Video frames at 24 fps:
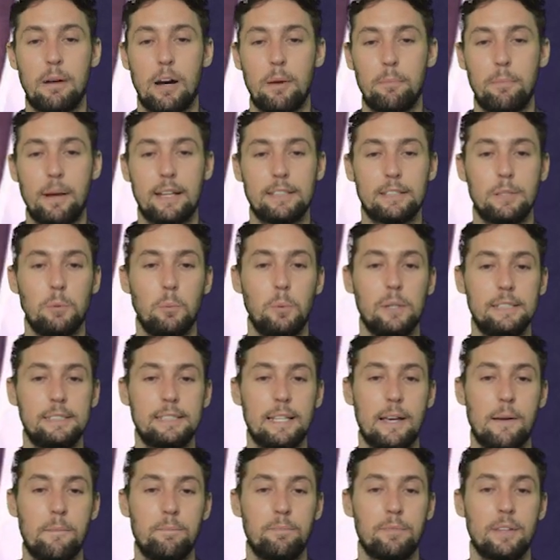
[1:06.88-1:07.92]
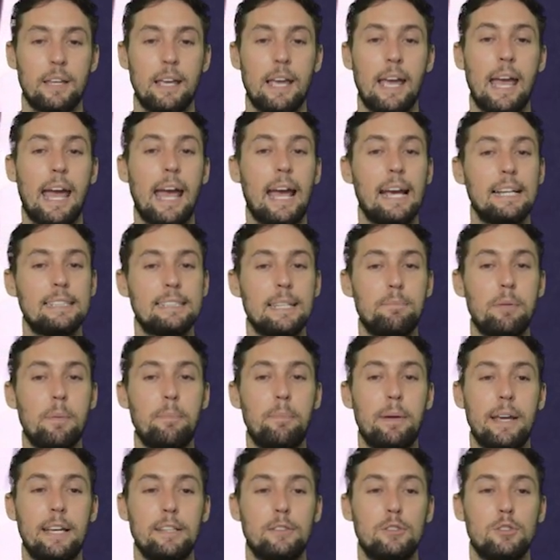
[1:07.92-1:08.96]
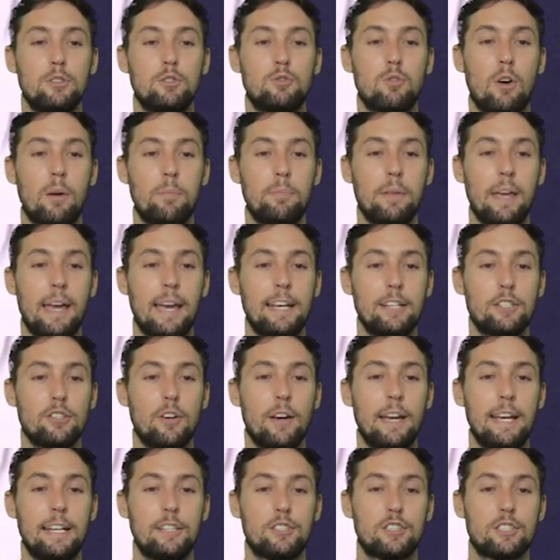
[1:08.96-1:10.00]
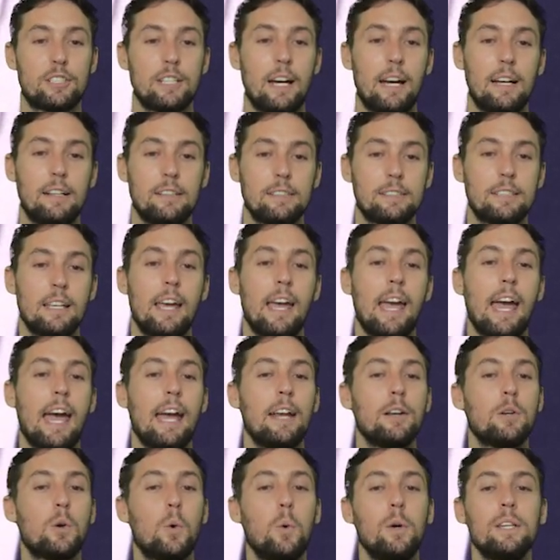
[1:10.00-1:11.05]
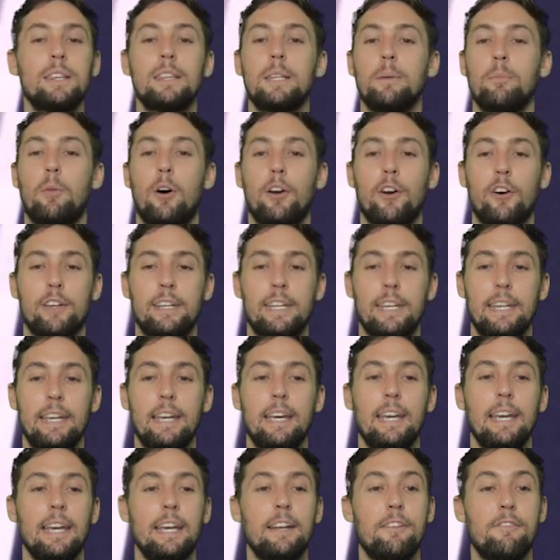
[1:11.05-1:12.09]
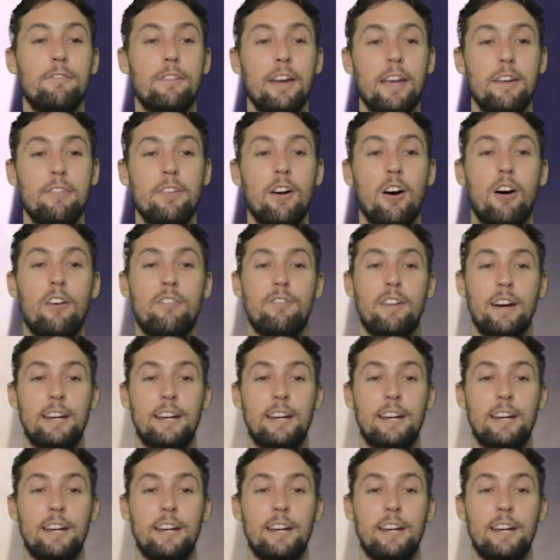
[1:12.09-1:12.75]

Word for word: Mountbatten Windsor as they prepare to drop their HRH styles and quit the monarchy in favour of